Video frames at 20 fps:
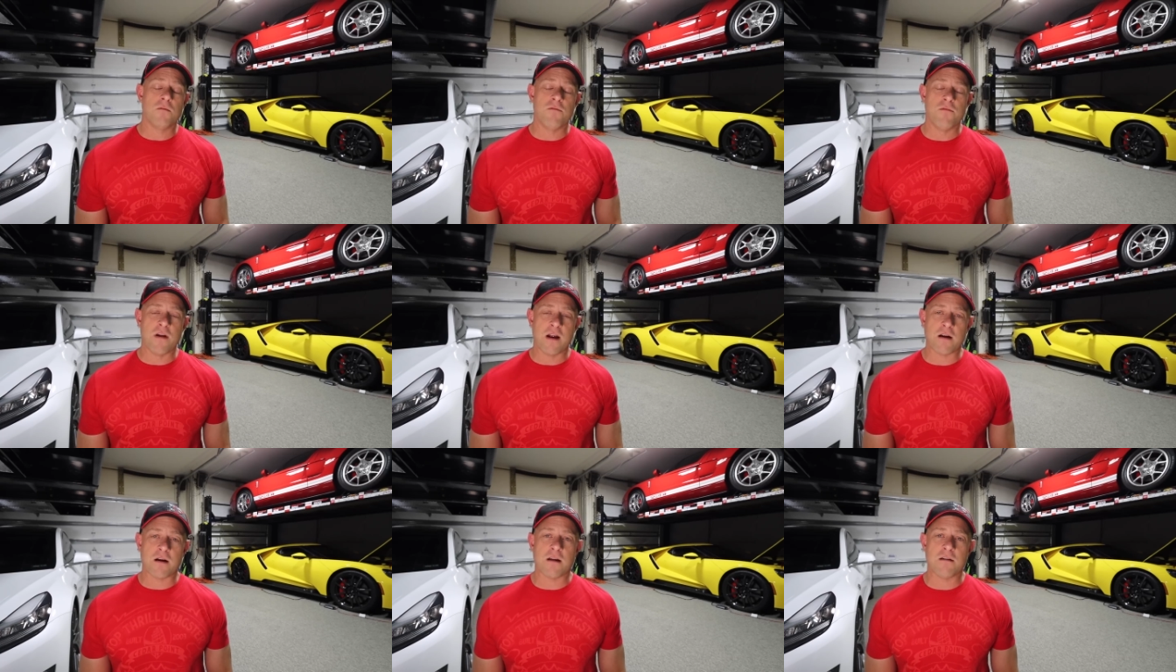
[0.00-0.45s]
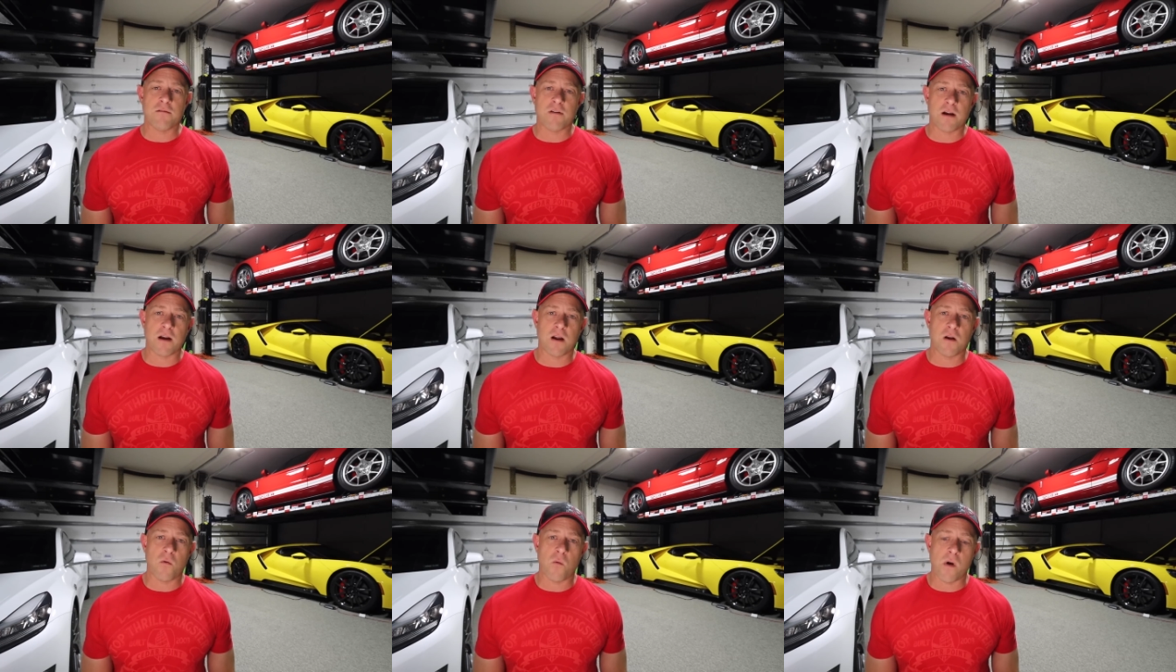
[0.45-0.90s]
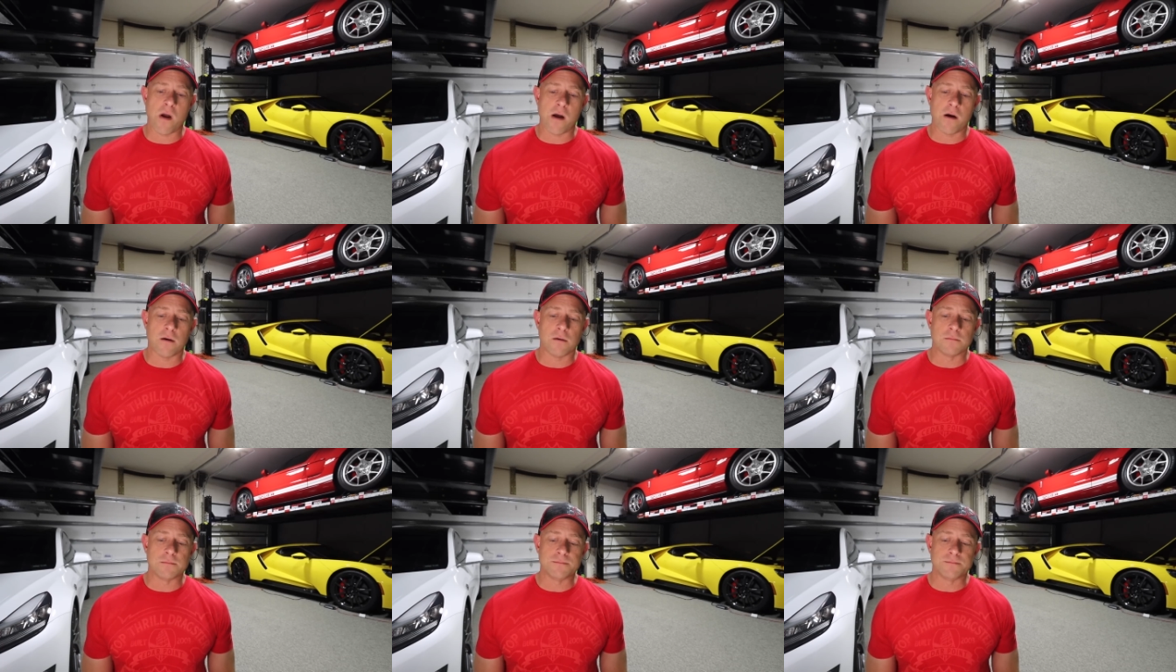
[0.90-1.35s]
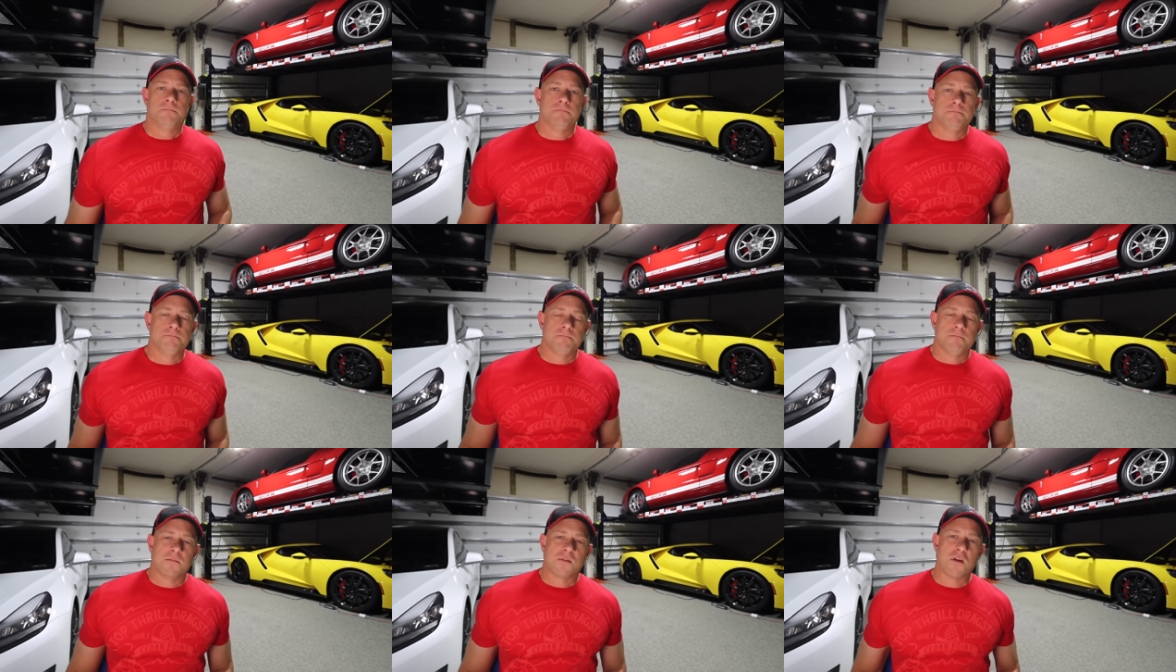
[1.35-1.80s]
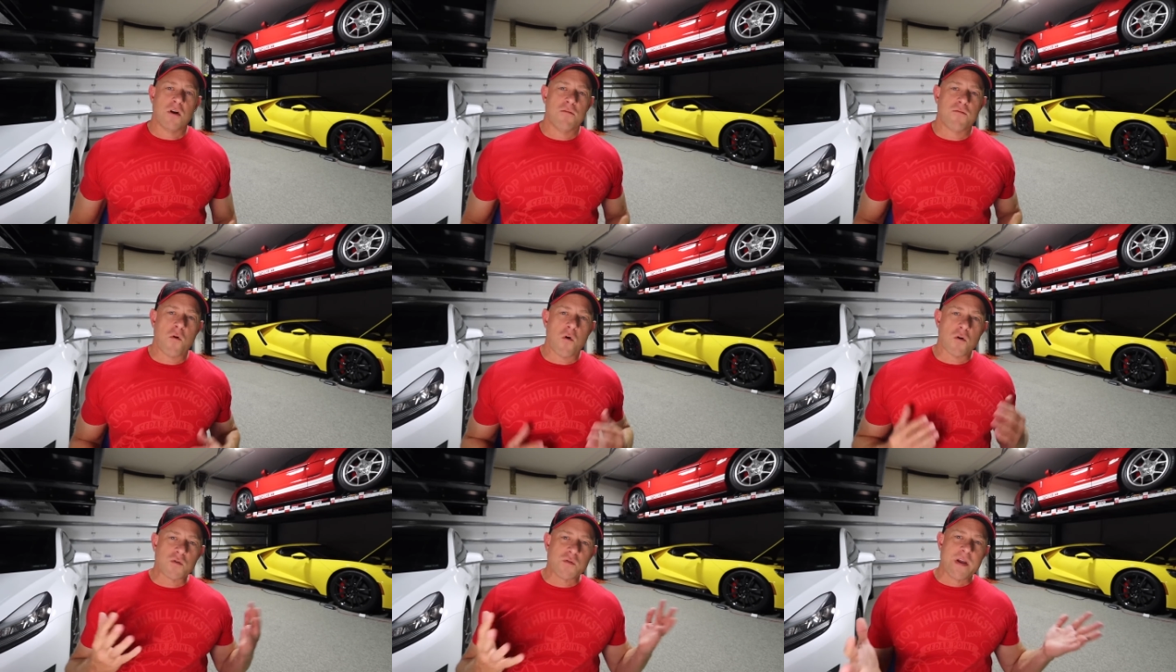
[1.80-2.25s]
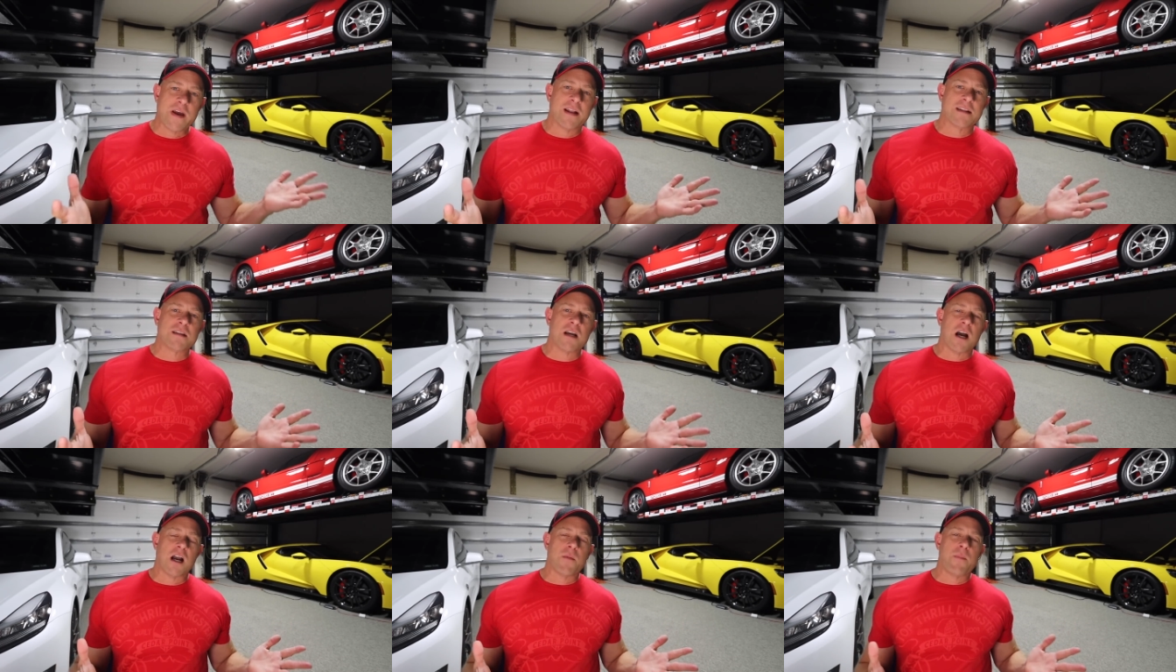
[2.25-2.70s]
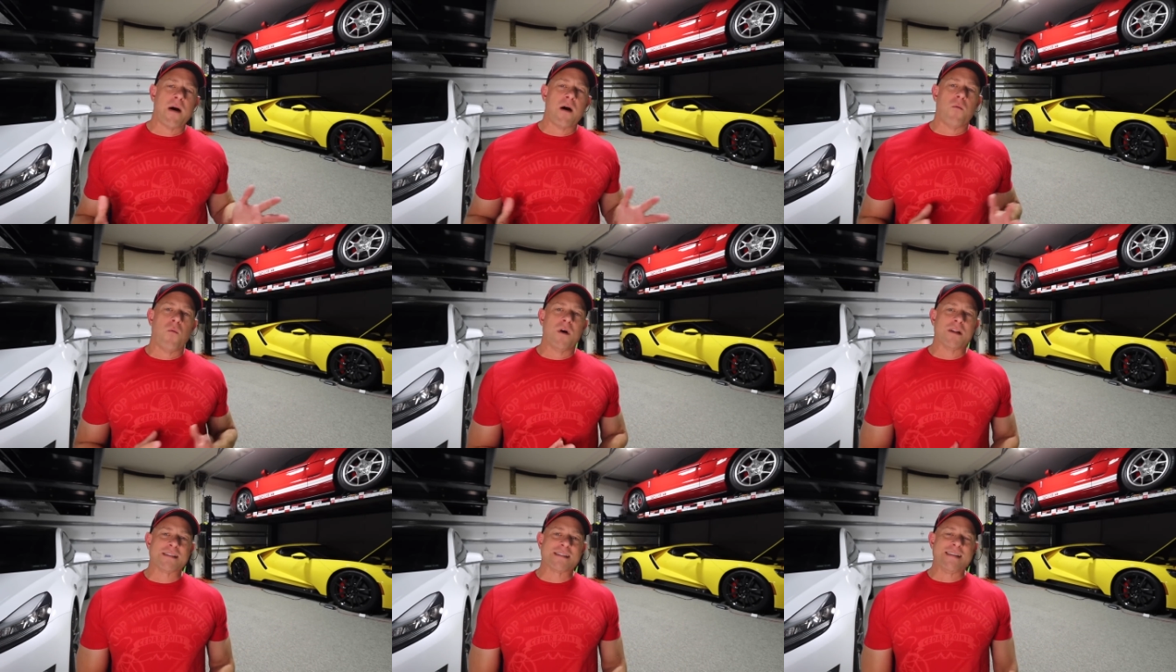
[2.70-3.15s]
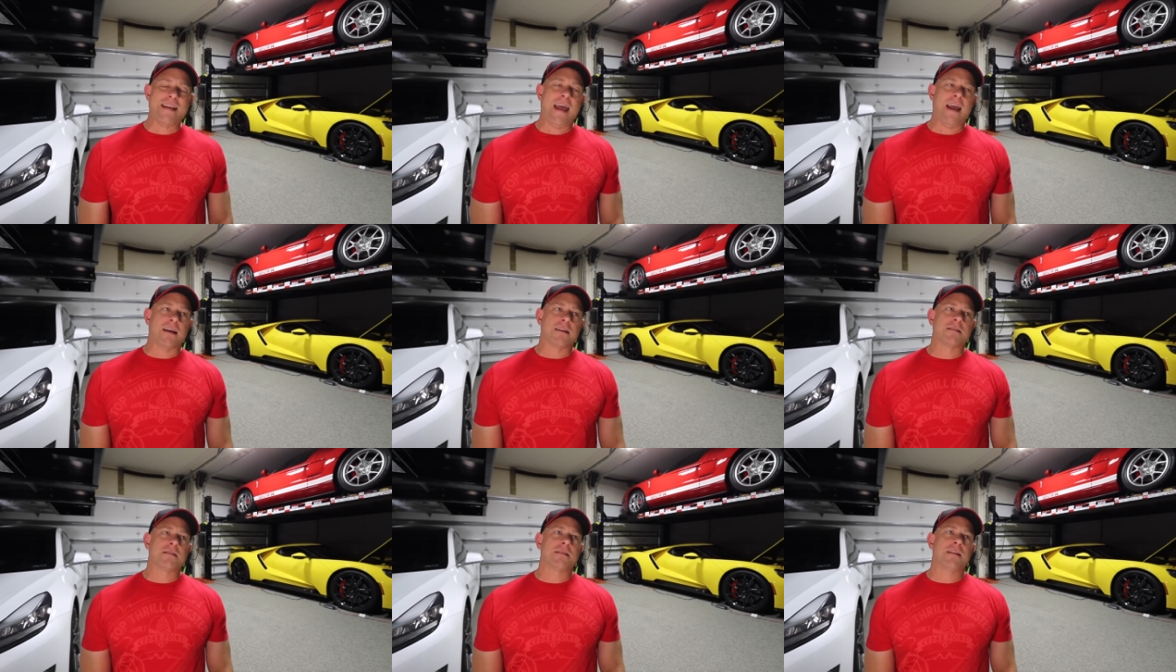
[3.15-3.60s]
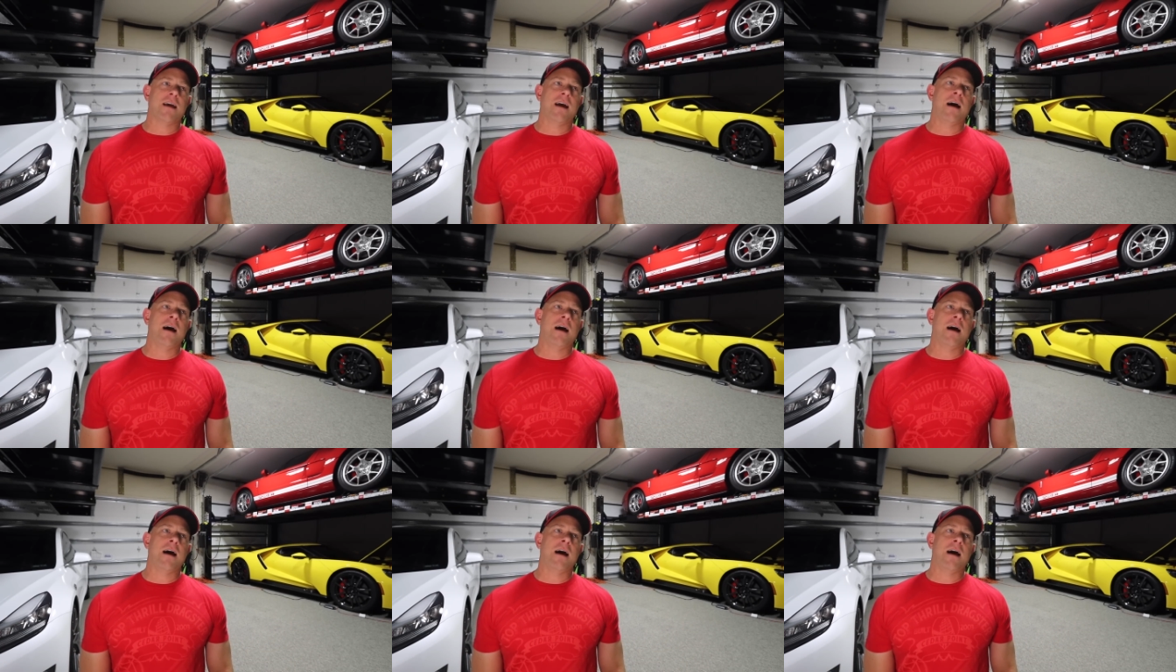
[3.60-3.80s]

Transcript: very, very well. So of course we gotta talk about what's next.